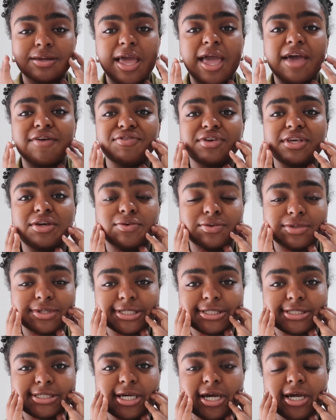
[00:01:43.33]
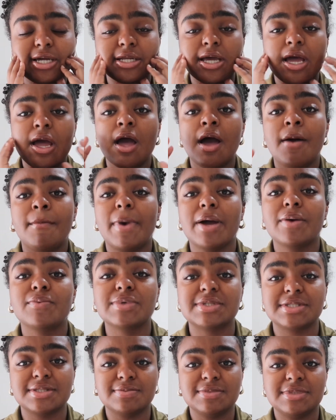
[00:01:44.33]
heavy on this side. My
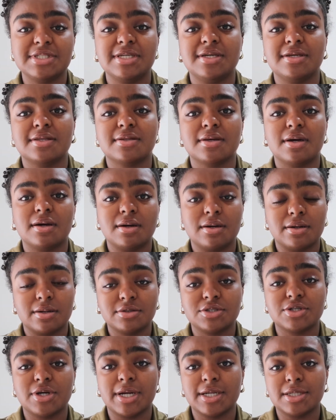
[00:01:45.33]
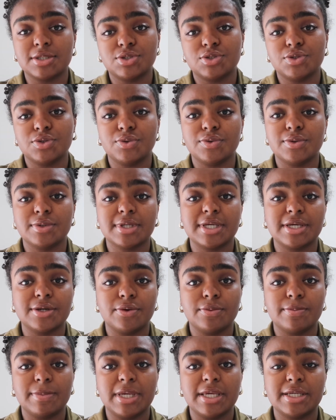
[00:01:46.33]
wisdom teeth are trying to
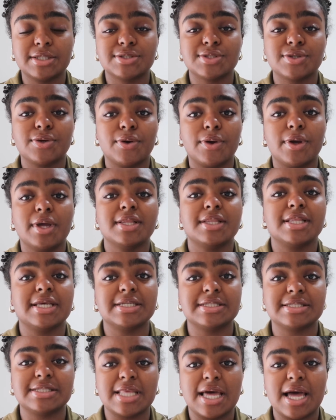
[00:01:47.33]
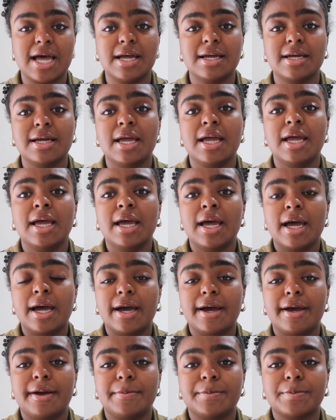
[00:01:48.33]
kill me, so there's that.
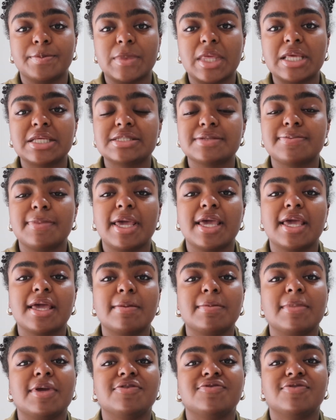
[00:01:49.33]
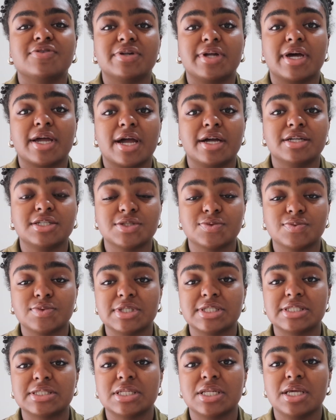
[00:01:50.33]
It's making me feel like I just
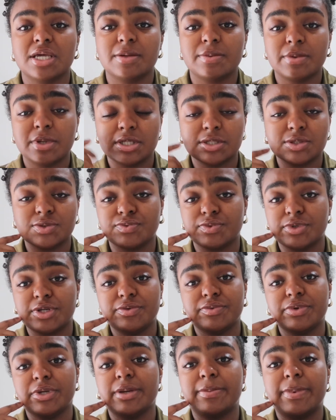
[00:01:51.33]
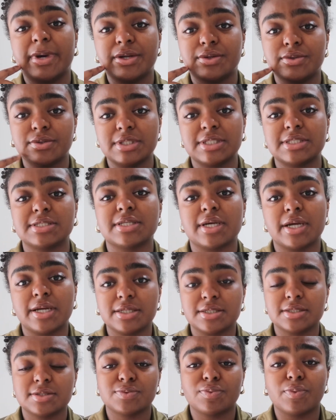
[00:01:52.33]
want to sleep, and it's really bad on this
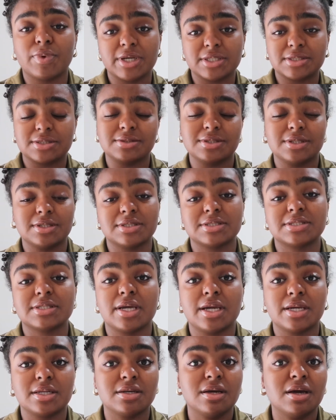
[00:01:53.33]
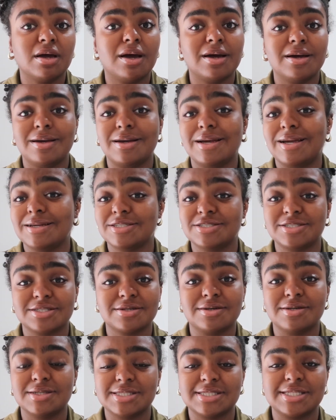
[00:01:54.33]
side. It's worse than the other side. I
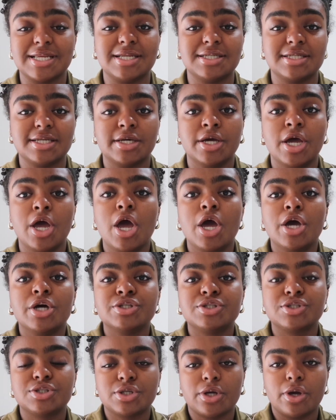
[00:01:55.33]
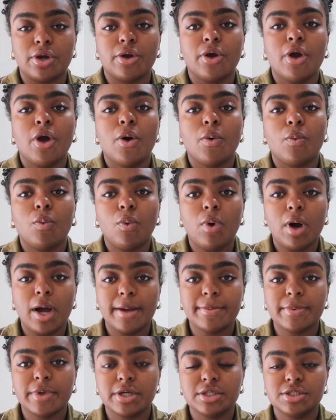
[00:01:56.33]
just can't stand it. So
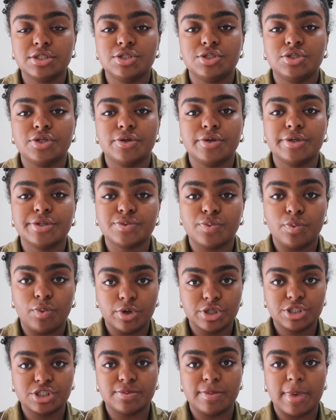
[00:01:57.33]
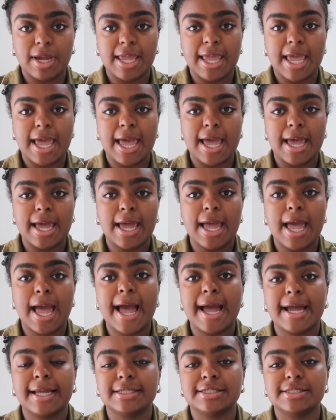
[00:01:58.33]
what I'm going to do is wash my hair,
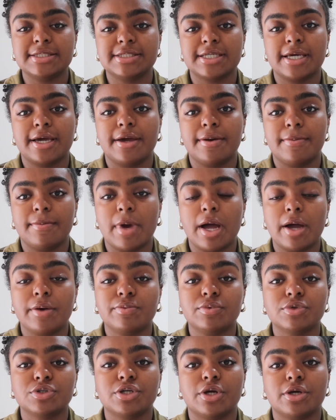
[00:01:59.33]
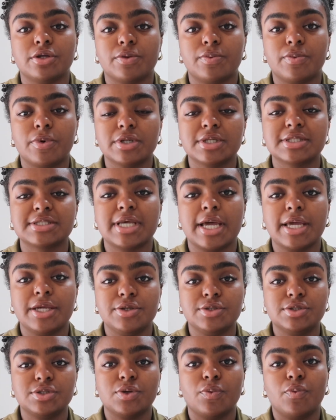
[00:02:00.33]
and I will show you the products that I
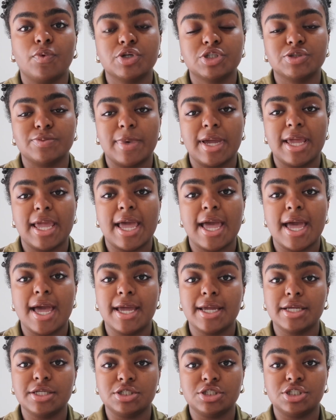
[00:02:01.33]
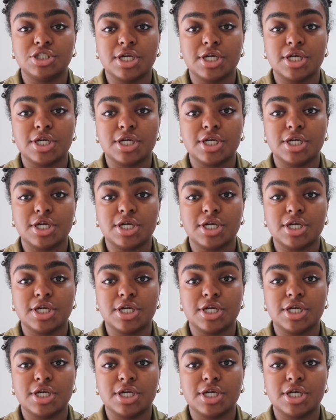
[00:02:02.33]
use to wash my hair in